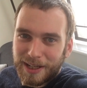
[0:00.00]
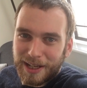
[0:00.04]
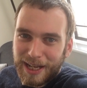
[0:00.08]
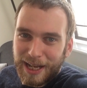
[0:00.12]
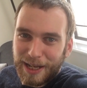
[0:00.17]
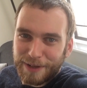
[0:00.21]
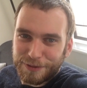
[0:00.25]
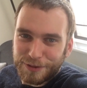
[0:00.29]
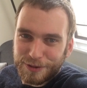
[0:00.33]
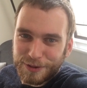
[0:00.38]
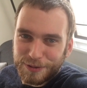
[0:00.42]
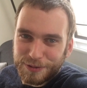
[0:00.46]

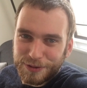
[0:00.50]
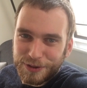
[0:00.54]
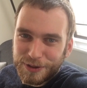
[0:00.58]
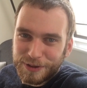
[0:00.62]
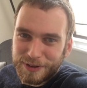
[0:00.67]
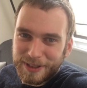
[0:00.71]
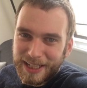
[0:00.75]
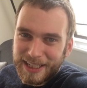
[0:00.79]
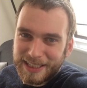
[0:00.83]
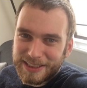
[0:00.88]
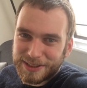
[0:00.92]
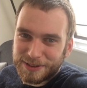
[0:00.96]
After a few
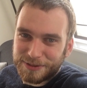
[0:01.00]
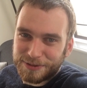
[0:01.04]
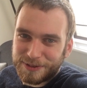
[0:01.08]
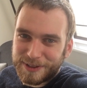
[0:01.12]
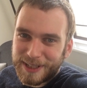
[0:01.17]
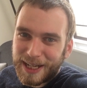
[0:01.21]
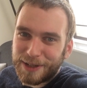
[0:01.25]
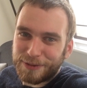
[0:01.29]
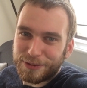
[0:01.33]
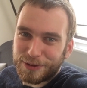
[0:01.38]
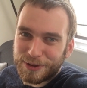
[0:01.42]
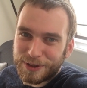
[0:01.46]
days of
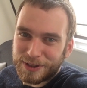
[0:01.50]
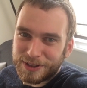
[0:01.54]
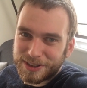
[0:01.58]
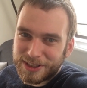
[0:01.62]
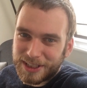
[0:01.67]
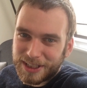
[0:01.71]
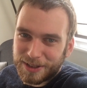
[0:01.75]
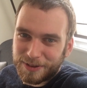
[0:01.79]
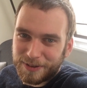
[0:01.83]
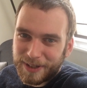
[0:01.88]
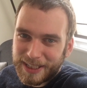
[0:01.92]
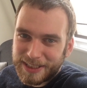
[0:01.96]
careful
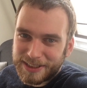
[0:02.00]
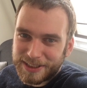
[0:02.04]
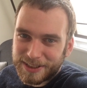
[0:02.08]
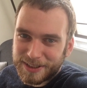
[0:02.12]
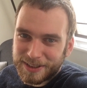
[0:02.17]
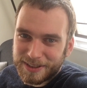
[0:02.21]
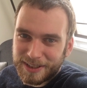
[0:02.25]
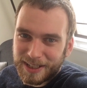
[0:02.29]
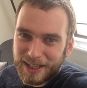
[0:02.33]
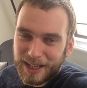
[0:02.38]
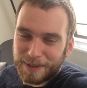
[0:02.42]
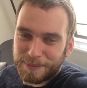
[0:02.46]

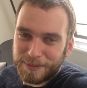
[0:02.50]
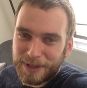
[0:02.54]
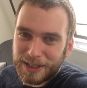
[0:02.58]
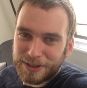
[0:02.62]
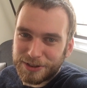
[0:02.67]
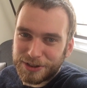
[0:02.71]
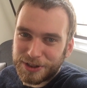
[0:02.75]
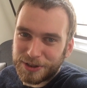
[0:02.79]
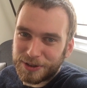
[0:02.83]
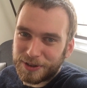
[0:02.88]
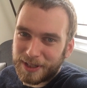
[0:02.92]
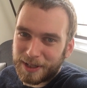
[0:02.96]
consideration, I'm now
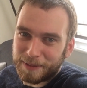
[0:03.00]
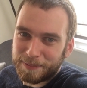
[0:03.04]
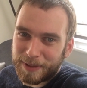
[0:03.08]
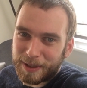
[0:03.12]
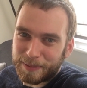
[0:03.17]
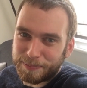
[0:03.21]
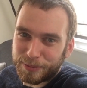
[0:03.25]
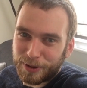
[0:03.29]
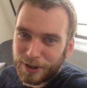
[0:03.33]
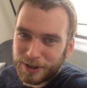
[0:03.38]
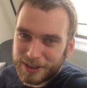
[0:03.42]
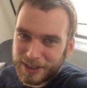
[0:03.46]
sure that my
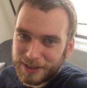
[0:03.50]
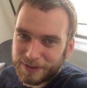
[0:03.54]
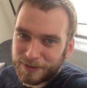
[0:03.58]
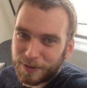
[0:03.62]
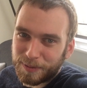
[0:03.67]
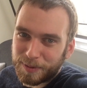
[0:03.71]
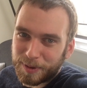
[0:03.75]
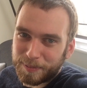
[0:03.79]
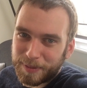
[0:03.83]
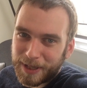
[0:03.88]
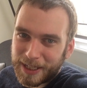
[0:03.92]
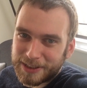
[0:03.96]
project will
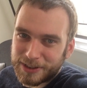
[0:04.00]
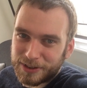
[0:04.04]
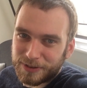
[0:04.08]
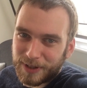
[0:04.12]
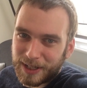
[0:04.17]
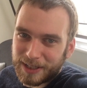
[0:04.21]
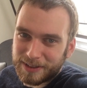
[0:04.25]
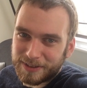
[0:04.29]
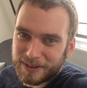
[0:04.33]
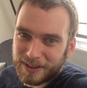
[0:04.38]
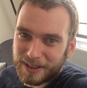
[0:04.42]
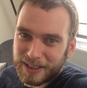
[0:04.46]
be based
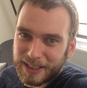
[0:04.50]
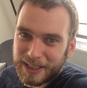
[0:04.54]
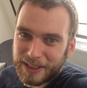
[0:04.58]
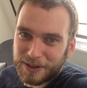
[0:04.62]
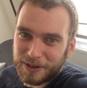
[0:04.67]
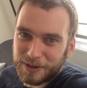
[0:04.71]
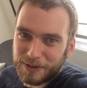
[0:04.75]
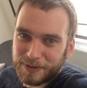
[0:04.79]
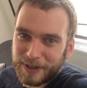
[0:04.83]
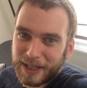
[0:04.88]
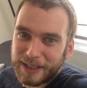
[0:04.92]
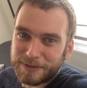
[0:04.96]
around a
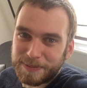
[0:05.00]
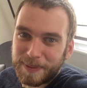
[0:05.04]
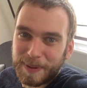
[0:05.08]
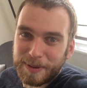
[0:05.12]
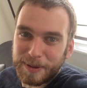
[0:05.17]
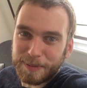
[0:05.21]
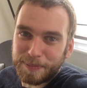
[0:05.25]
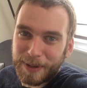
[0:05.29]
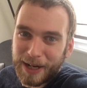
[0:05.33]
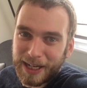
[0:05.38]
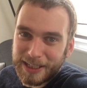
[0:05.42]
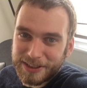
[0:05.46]
little
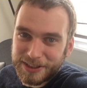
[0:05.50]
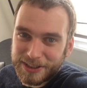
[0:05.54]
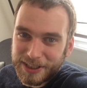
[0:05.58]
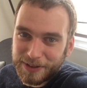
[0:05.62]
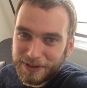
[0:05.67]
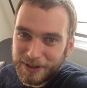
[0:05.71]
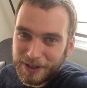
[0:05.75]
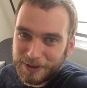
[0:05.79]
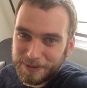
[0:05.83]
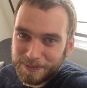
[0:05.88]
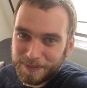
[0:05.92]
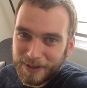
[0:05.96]
Raspberry Pi
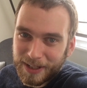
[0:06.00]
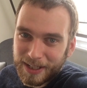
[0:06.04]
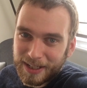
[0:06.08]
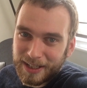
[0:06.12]
Zero,